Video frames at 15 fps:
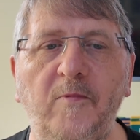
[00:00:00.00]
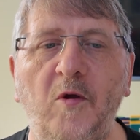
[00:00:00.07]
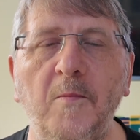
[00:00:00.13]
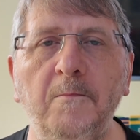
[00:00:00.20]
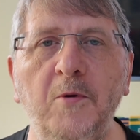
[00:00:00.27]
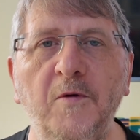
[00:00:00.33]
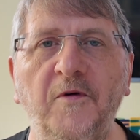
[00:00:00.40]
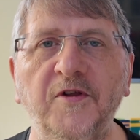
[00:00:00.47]

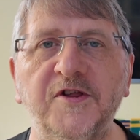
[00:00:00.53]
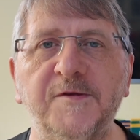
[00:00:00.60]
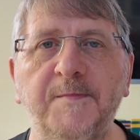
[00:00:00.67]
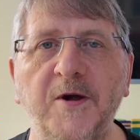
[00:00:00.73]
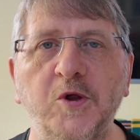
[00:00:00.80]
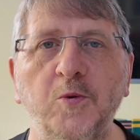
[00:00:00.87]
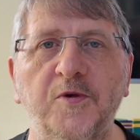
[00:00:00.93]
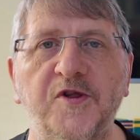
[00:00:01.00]
Move on to
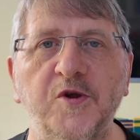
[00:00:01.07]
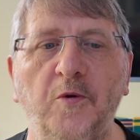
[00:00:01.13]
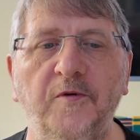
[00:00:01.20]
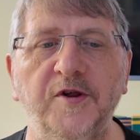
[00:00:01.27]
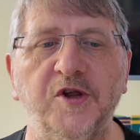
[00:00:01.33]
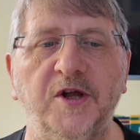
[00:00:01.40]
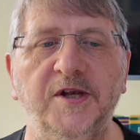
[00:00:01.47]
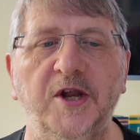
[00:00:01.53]
special
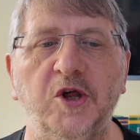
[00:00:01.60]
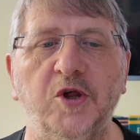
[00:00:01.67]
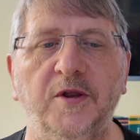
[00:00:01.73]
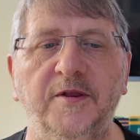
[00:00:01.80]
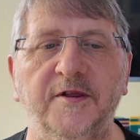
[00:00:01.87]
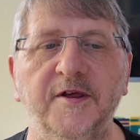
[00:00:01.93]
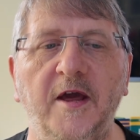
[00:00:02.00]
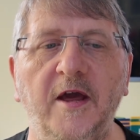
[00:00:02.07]
storage
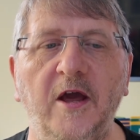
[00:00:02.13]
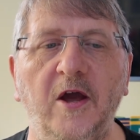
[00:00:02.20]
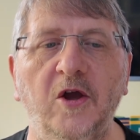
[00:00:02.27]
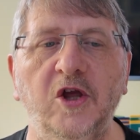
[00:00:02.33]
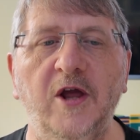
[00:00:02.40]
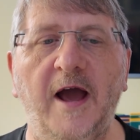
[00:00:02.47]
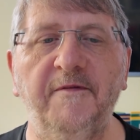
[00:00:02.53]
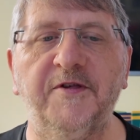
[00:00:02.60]
conditions.
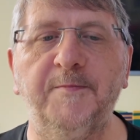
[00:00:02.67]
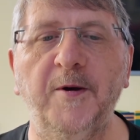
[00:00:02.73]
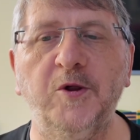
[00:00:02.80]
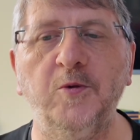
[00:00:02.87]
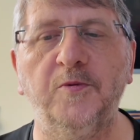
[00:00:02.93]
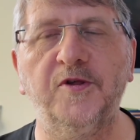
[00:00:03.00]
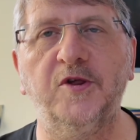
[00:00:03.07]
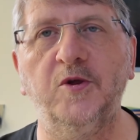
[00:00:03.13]
You have
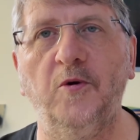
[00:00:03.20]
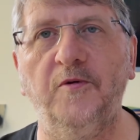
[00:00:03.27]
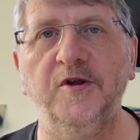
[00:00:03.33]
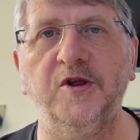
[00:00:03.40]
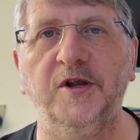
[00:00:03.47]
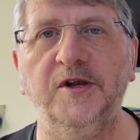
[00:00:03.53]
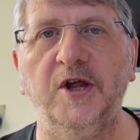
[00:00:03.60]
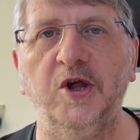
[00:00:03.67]
special storage
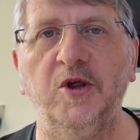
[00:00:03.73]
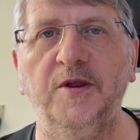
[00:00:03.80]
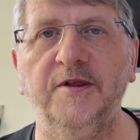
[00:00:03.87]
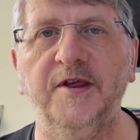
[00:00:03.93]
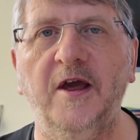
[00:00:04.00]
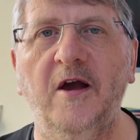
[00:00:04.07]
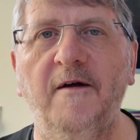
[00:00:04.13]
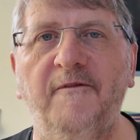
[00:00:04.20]
conditions
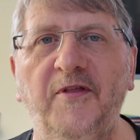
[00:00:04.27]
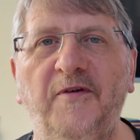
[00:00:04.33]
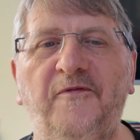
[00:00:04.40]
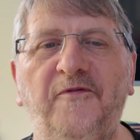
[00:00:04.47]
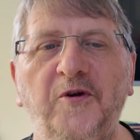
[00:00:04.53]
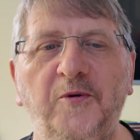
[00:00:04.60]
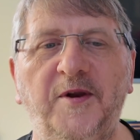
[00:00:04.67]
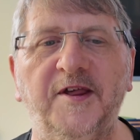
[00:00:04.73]
for the
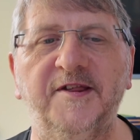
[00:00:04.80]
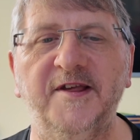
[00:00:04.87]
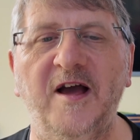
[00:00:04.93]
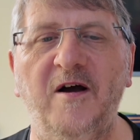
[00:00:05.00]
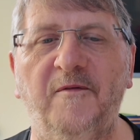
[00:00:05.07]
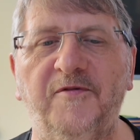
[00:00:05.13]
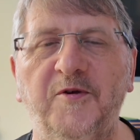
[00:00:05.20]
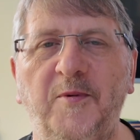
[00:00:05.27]
food
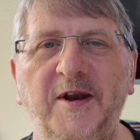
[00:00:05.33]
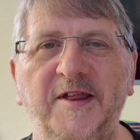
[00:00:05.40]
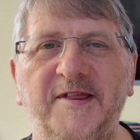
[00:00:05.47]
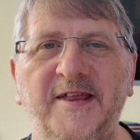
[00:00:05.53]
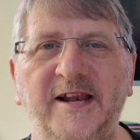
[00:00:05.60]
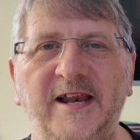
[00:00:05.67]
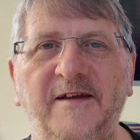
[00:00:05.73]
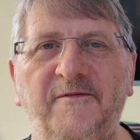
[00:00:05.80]
itself. So when it's
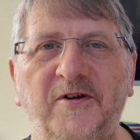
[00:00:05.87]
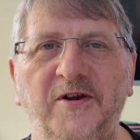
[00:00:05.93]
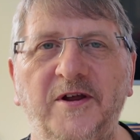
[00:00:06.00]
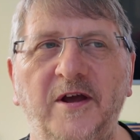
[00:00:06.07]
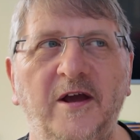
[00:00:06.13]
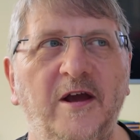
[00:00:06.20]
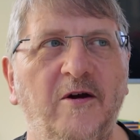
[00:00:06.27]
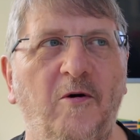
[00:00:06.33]
delivered
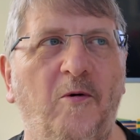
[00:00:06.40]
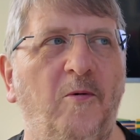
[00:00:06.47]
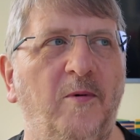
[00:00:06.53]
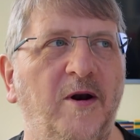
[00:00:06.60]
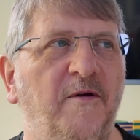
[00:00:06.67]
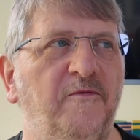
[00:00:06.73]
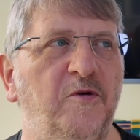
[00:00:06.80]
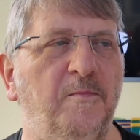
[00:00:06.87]
or
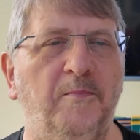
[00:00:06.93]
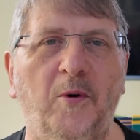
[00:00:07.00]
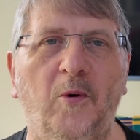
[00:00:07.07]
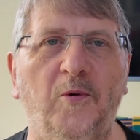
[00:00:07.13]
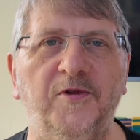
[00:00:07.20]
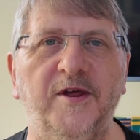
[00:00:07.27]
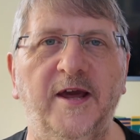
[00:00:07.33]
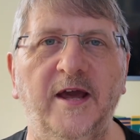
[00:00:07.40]
wherever you
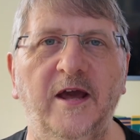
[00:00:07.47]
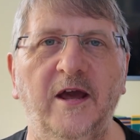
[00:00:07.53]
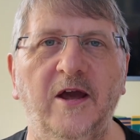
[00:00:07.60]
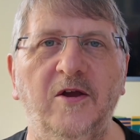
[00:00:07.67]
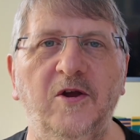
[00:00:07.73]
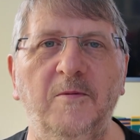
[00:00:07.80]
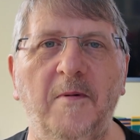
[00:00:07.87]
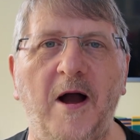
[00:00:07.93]
bought it,
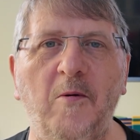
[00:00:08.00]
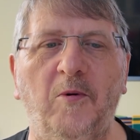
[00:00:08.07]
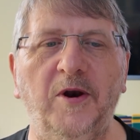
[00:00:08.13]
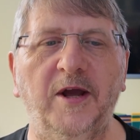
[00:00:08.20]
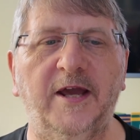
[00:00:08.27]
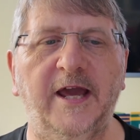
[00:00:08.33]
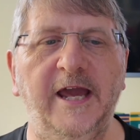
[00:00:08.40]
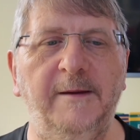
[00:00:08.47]
you might want to
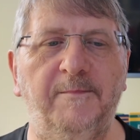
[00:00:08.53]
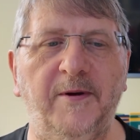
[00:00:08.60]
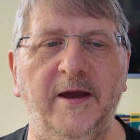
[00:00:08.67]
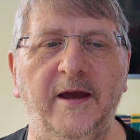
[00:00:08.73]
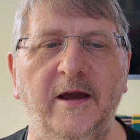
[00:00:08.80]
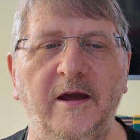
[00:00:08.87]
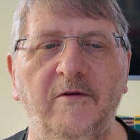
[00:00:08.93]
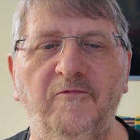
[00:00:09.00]
keep
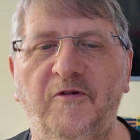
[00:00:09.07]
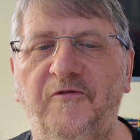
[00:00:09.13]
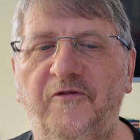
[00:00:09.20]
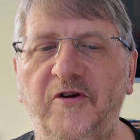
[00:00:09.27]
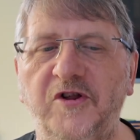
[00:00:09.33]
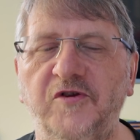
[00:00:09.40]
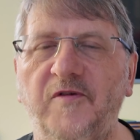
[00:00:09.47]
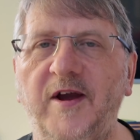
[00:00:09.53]
it
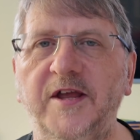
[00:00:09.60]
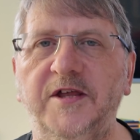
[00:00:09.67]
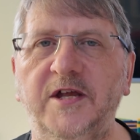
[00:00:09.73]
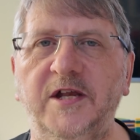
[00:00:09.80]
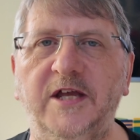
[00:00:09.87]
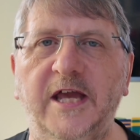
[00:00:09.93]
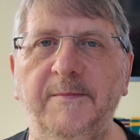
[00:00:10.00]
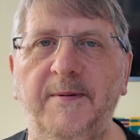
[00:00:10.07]

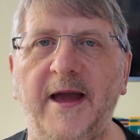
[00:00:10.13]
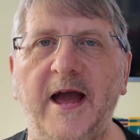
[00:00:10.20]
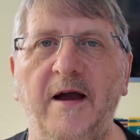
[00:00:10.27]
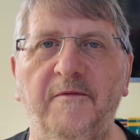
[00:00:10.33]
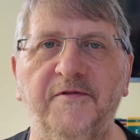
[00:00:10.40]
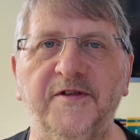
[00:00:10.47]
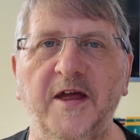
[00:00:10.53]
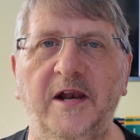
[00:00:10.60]
refrigerated, keep it out
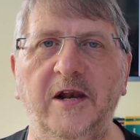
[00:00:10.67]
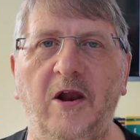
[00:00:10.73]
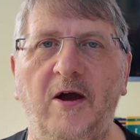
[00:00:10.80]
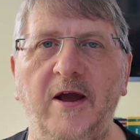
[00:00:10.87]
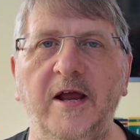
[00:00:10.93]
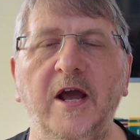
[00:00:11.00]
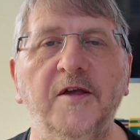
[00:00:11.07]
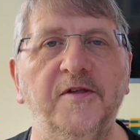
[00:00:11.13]
of sunlight.
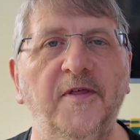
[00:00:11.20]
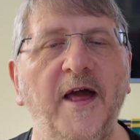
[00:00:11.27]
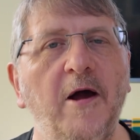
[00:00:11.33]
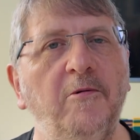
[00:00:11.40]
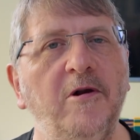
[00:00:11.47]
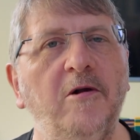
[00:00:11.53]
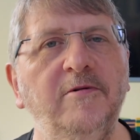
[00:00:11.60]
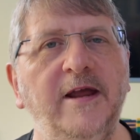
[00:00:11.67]
So that
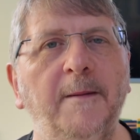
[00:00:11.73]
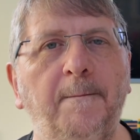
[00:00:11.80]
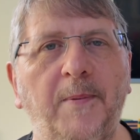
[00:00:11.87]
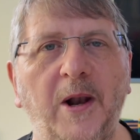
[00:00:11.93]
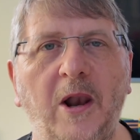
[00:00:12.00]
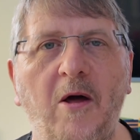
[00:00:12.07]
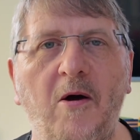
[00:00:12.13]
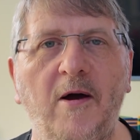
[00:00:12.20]
will only
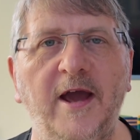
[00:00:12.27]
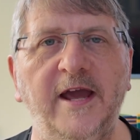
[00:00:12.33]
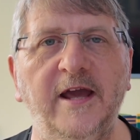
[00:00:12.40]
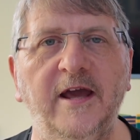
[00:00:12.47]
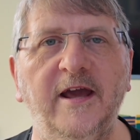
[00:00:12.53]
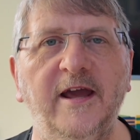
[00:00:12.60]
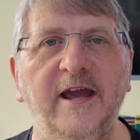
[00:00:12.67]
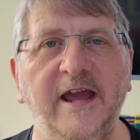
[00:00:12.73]
apply
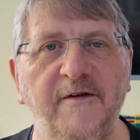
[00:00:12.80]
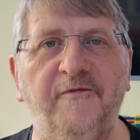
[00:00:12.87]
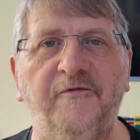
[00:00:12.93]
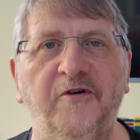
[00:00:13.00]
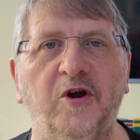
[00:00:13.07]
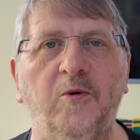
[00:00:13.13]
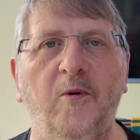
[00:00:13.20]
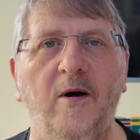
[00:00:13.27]
if
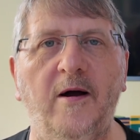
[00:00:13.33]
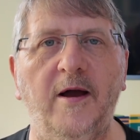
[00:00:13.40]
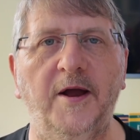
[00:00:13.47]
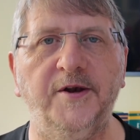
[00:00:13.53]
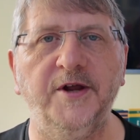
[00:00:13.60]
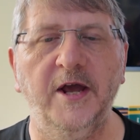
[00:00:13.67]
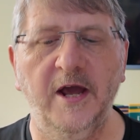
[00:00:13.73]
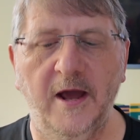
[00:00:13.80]
required.
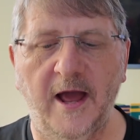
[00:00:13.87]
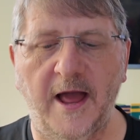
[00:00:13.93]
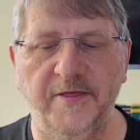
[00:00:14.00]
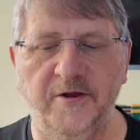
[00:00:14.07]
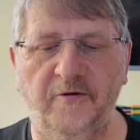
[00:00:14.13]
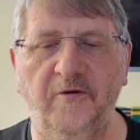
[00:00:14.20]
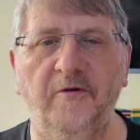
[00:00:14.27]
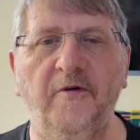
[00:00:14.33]
And
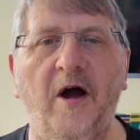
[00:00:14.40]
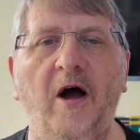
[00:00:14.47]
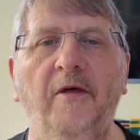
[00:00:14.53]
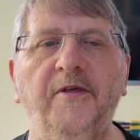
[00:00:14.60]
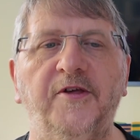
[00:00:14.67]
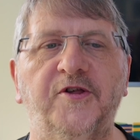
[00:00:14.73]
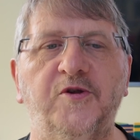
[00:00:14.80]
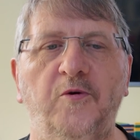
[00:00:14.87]
there are
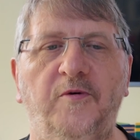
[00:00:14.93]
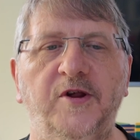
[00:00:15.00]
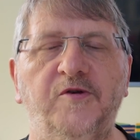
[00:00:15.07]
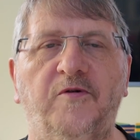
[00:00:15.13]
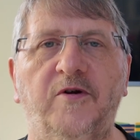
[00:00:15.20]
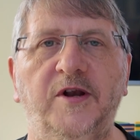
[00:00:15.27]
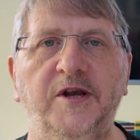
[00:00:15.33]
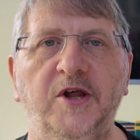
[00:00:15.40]
other storage
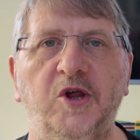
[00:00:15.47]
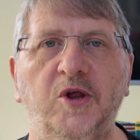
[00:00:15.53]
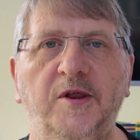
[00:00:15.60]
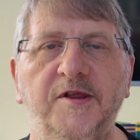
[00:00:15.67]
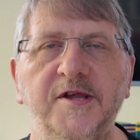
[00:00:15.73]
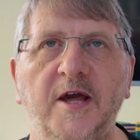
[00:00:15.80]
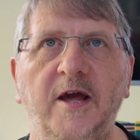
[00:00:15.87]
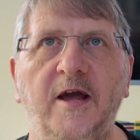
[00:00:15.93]

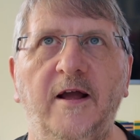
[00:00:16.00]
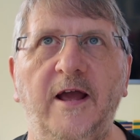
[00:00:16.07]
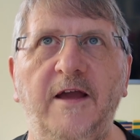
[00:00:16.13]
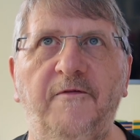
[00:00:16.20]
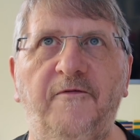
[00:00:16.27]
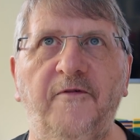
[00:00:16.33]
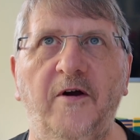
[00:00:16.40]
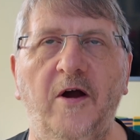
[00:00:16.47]
conditions
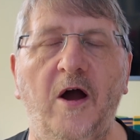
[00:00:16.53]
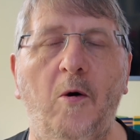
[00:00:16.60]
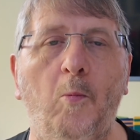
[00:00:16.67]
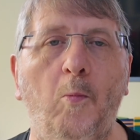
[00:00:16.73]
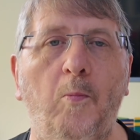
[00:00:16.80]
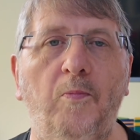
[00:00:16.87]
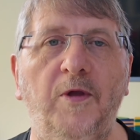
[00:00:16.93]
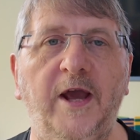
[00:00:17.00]
if
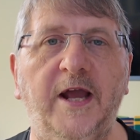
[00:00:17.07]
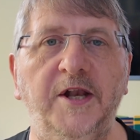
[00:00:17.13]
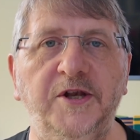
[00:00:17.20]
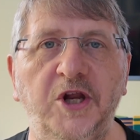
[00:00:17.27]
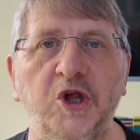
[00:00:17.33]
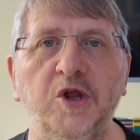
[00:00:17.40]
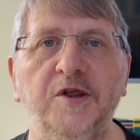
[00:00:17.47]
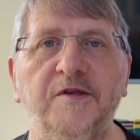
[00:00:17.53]
the
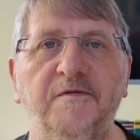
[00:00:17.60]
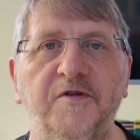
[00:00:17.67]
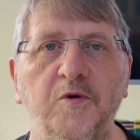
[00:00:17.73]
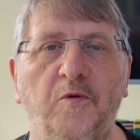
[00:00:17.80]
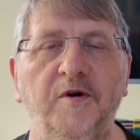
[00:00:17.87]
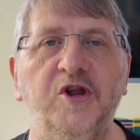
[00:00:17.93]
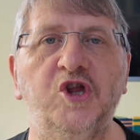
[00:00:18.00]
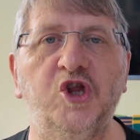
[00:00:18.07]
conditions of
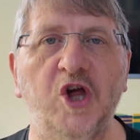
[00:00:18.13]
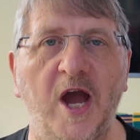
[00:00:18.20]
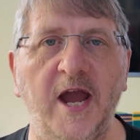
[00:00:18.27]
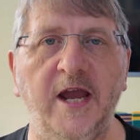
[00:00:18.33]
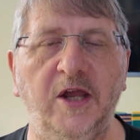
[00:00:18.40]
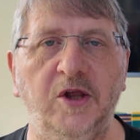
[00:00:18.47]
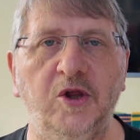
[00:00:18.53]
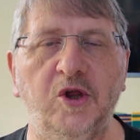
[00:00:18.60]
storage
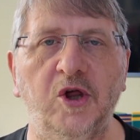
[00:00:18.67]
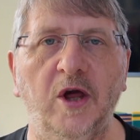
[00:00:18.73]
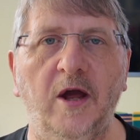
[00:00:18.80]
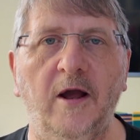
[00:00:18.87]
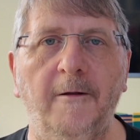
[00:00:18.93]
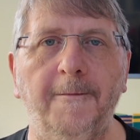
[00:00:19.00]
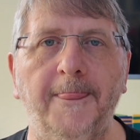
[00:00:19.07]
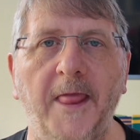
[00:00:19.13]
change
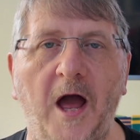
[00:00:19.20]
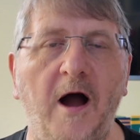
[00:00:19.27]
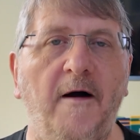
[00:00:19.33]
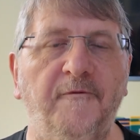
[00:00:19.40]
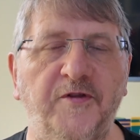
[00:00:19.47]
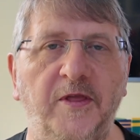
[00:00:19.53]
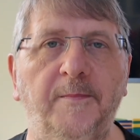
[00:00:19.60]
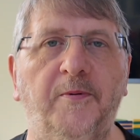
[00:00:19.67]

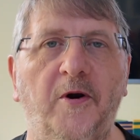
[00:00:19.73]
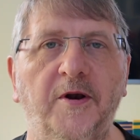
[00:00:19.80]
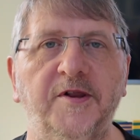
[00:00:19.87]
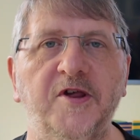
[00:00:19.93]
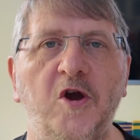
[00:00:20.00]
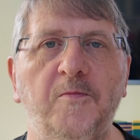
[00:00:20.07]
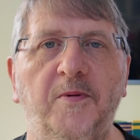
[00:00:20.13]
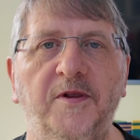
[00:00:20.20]
after the product's
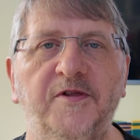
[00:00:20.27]
open.